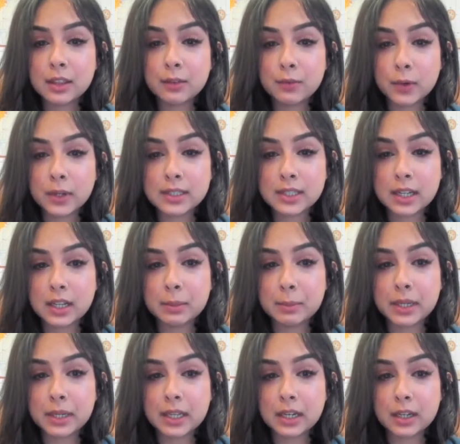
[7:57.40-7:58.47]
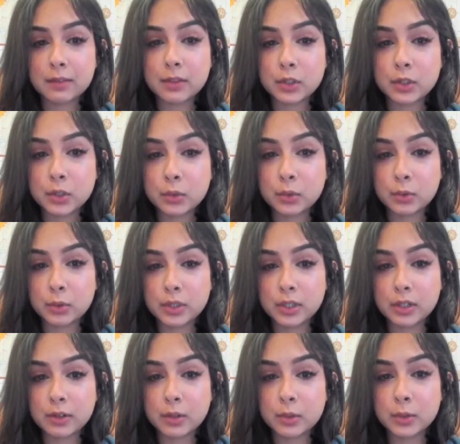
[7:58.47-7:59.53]
the voice said at the beginning of the short
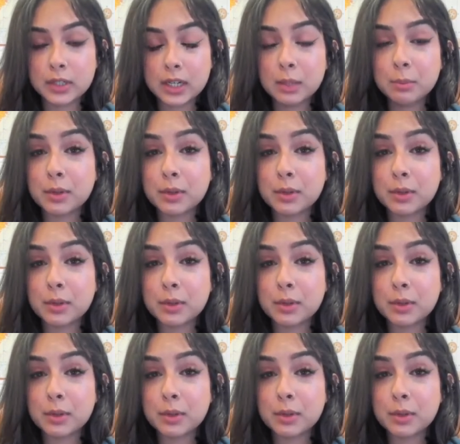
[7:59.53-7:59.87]
audio recording